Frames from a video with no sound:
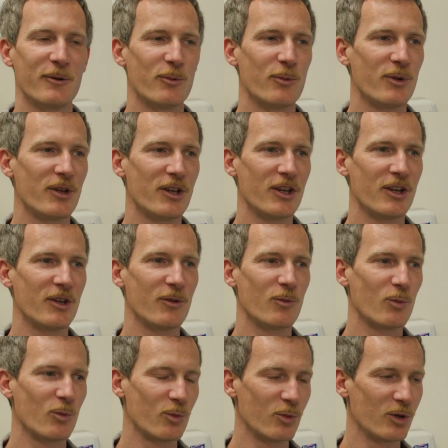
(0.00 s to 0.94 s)
we
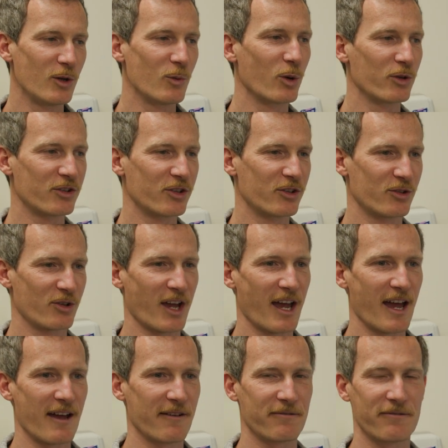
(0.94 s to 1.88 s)
really wanted to
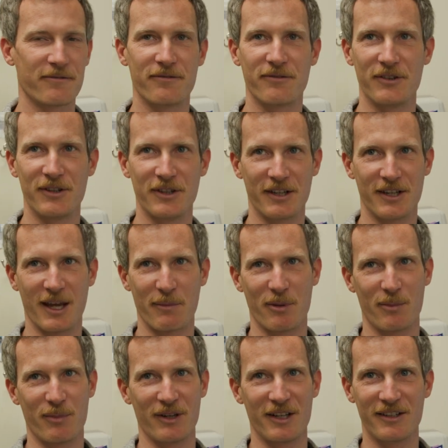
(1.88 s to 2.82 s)
have the
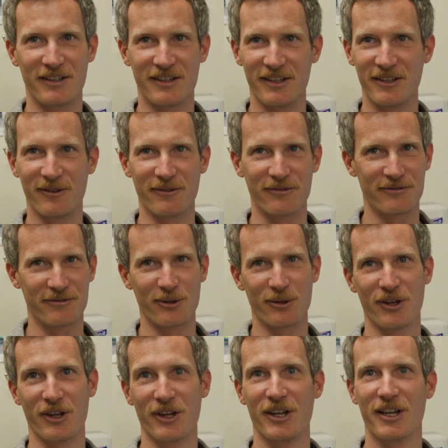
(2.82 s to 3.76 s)
capability of
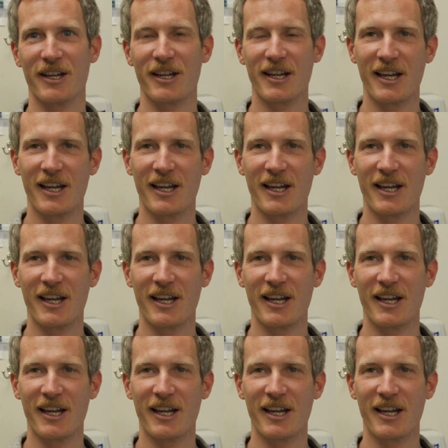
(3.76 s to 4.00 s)
looking